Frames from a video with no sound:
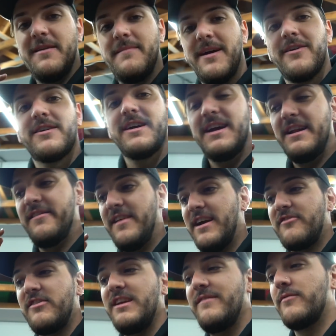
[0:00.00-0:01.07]
in America, it is
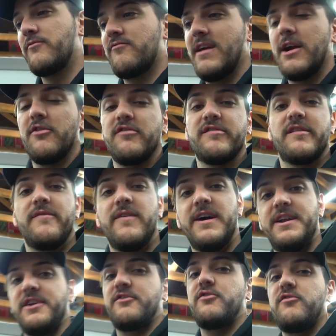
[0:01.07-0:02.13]
actually even rare just to
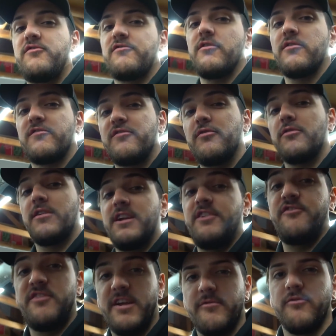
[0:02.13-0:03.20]
find a two-stroke scooter
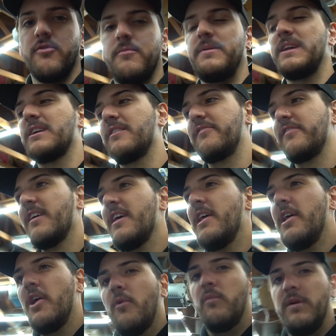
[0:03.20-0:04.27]
in general because
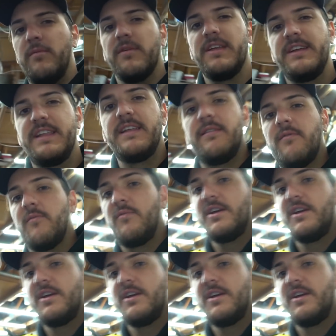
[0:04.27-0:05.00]
we really didn't,